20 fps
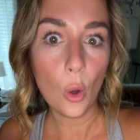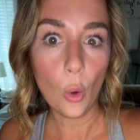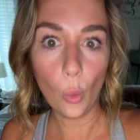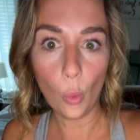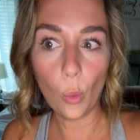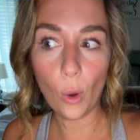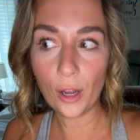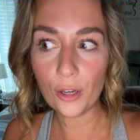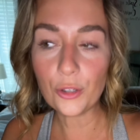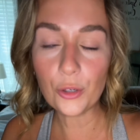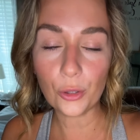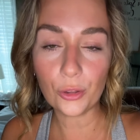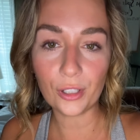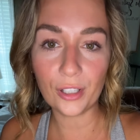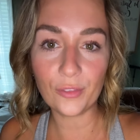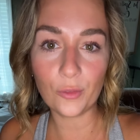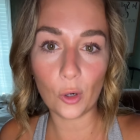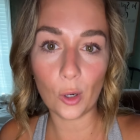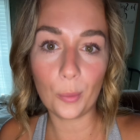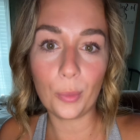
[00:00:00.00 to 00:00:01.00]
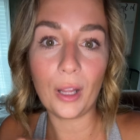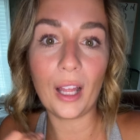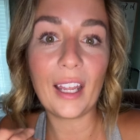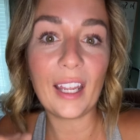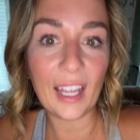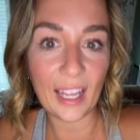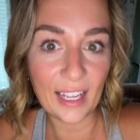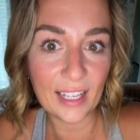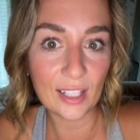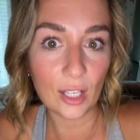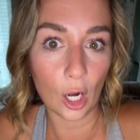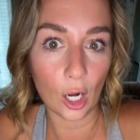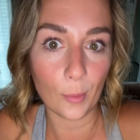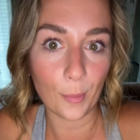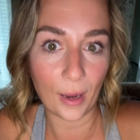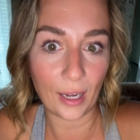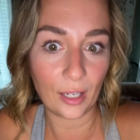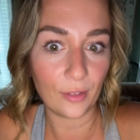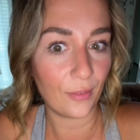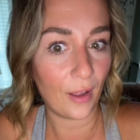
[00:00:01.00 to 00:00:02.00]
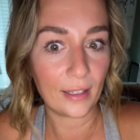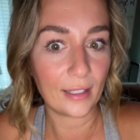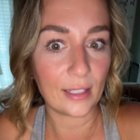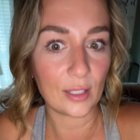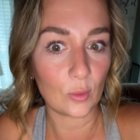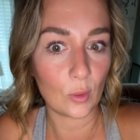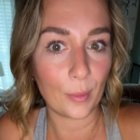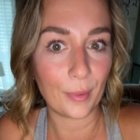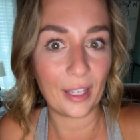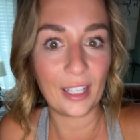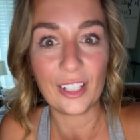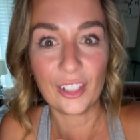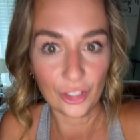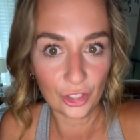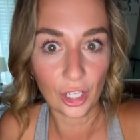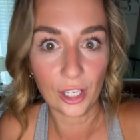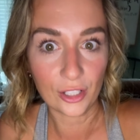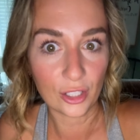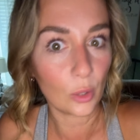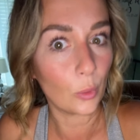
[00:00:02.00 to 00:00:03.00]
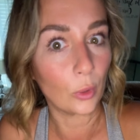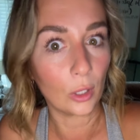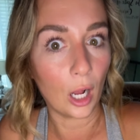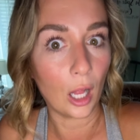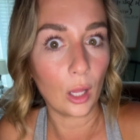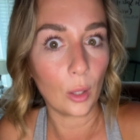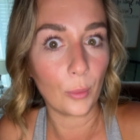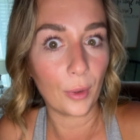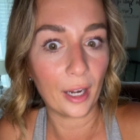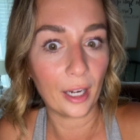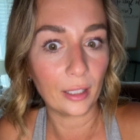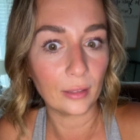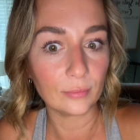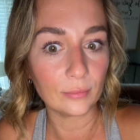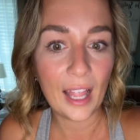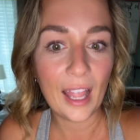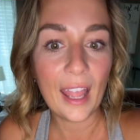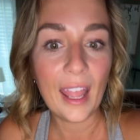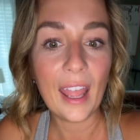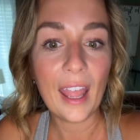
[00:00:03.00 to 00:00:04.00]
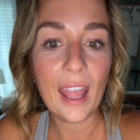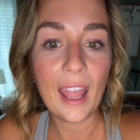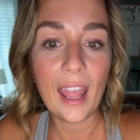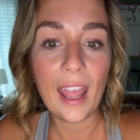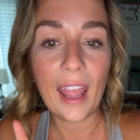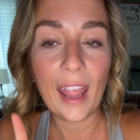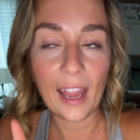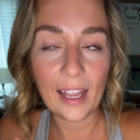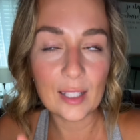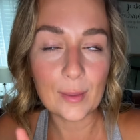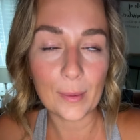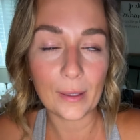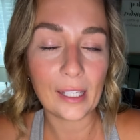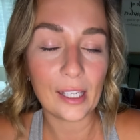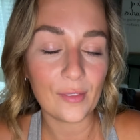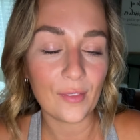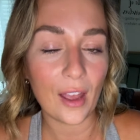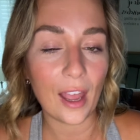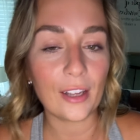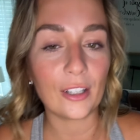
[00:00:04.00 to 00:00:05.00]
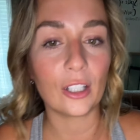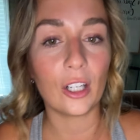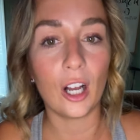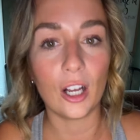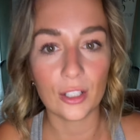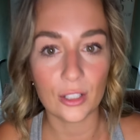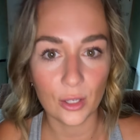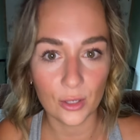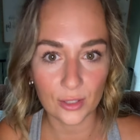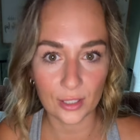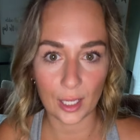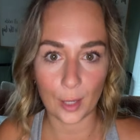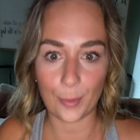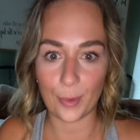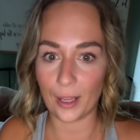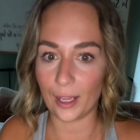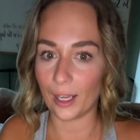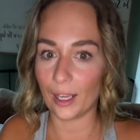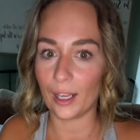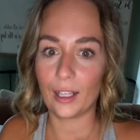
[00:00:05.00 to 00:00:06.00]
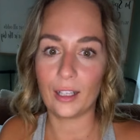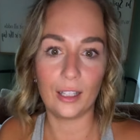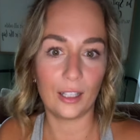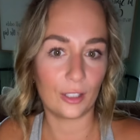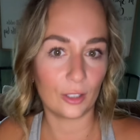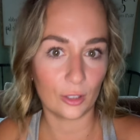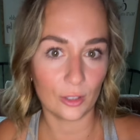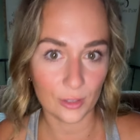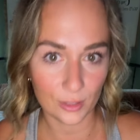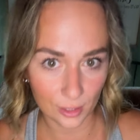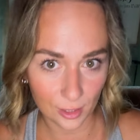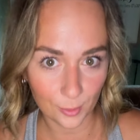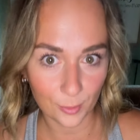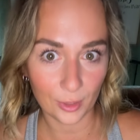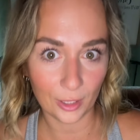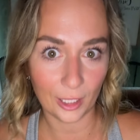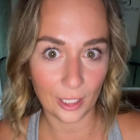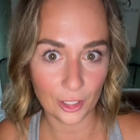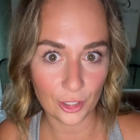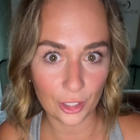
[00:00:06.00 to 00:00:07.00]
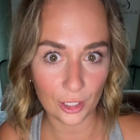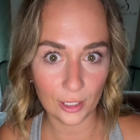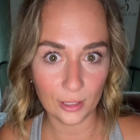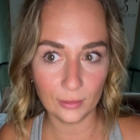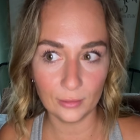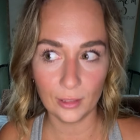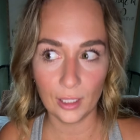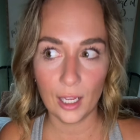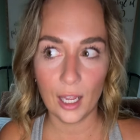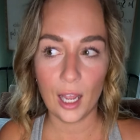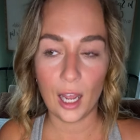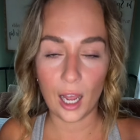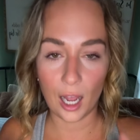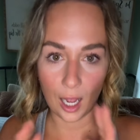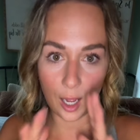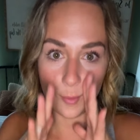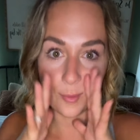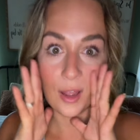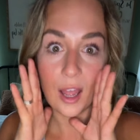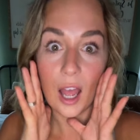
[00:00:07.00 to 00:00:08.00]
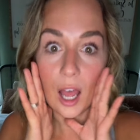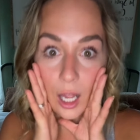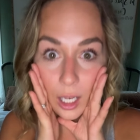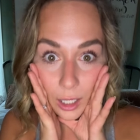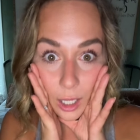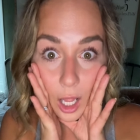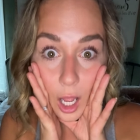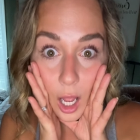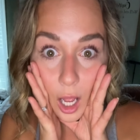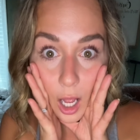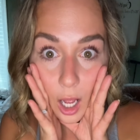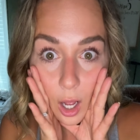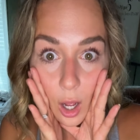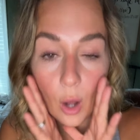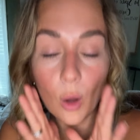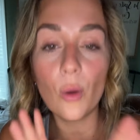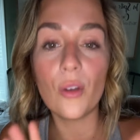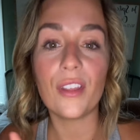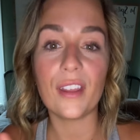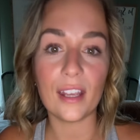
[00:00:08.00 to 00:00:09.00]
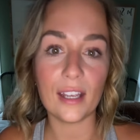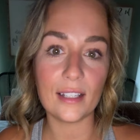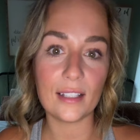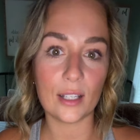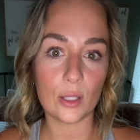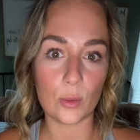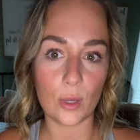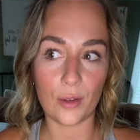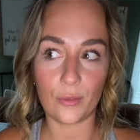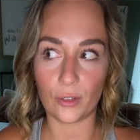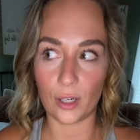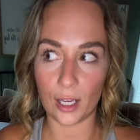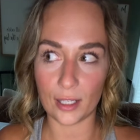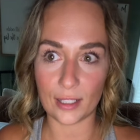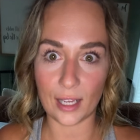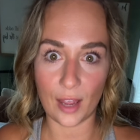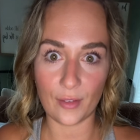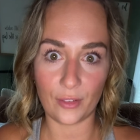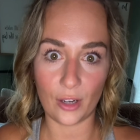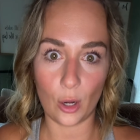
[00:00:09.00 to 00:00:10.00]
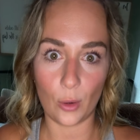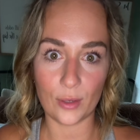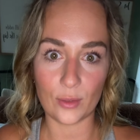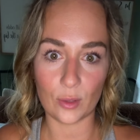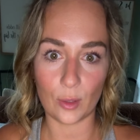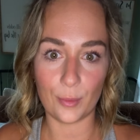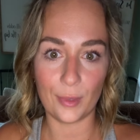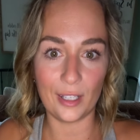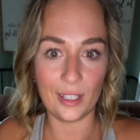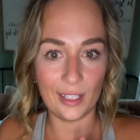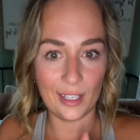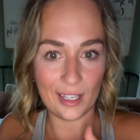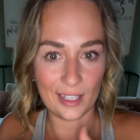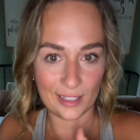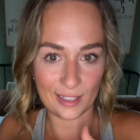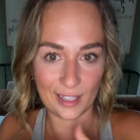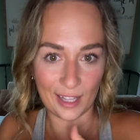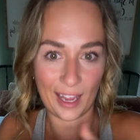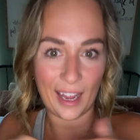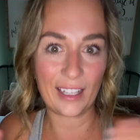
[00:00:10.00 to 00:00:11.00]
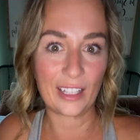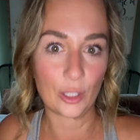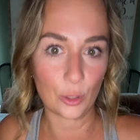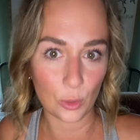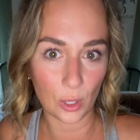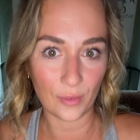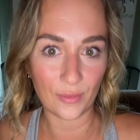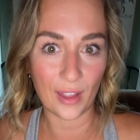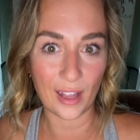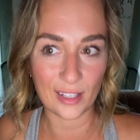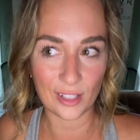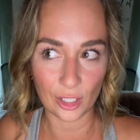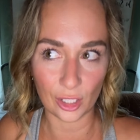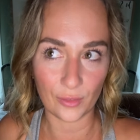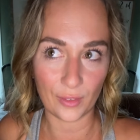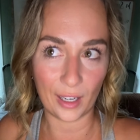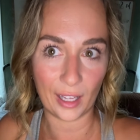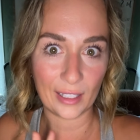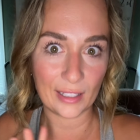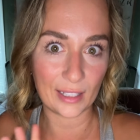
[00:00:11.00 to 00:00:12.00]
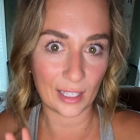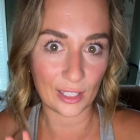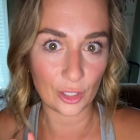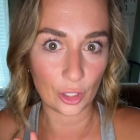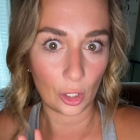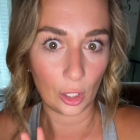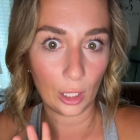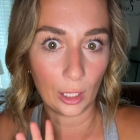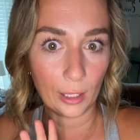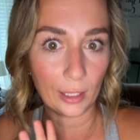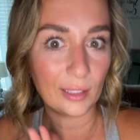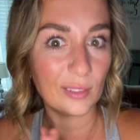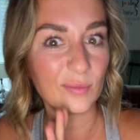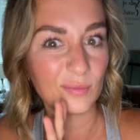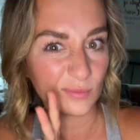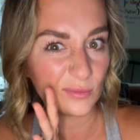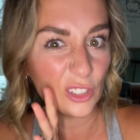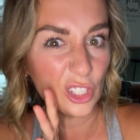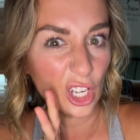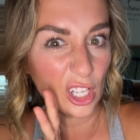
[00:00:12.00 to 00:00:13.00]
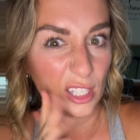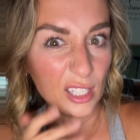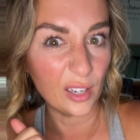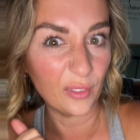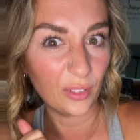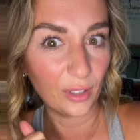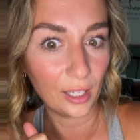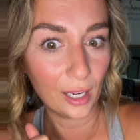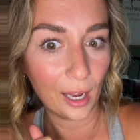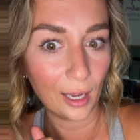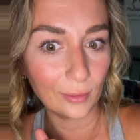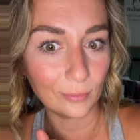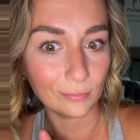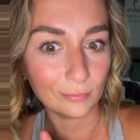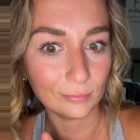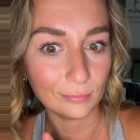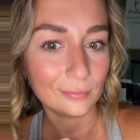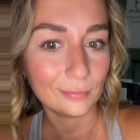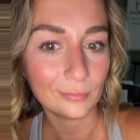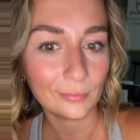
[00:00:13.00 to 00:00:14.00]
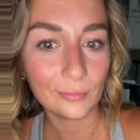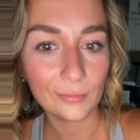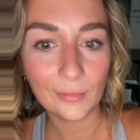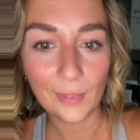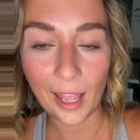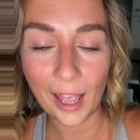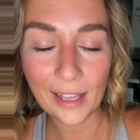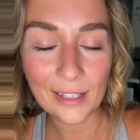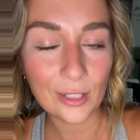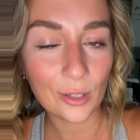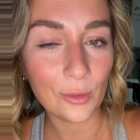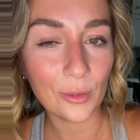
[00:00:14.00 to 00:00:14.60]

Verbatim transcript: One, two, three, four play is our main event as women, just so we're all aware. And speaking of that, you're also skipping clitoral stimulation. Um, hello, the easiest way for us to have an always woman is the 8 to 12,000 nerve endings externally. Just FYI. As